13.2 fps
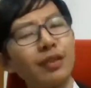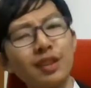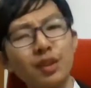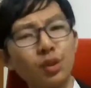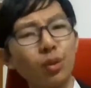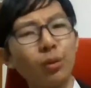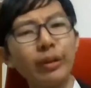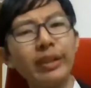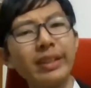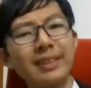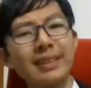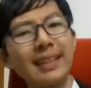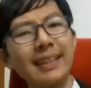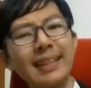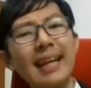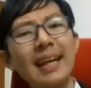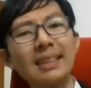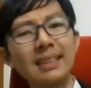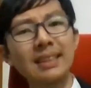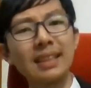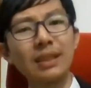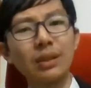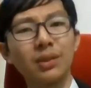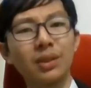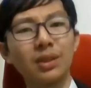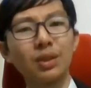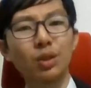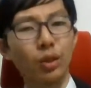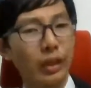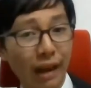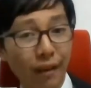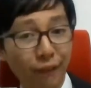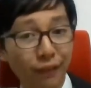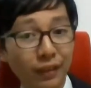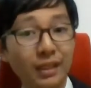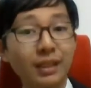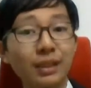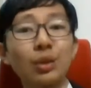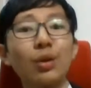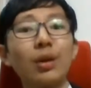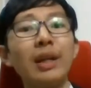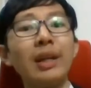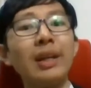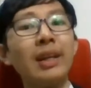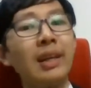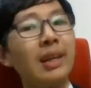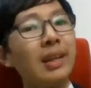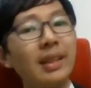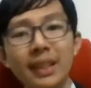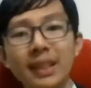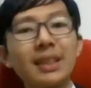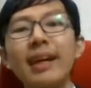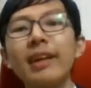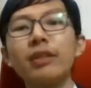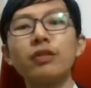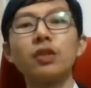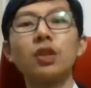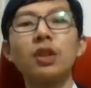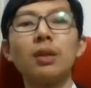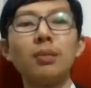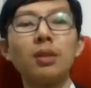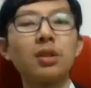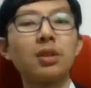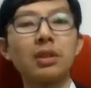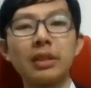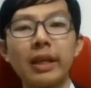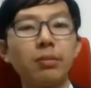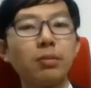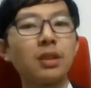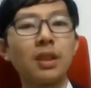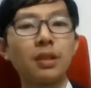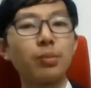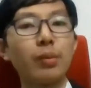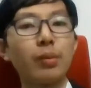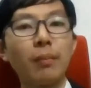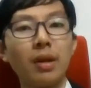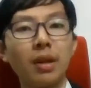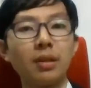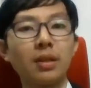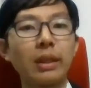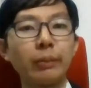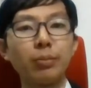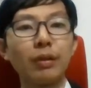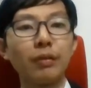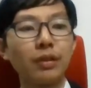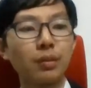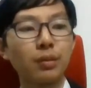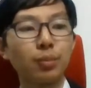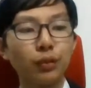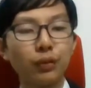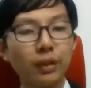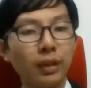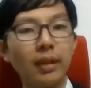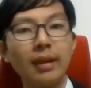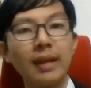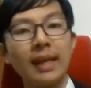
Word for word: The story is like, yes, I know the story. I've heard the story, this kind of story a million times. That's my main gripe of this movie.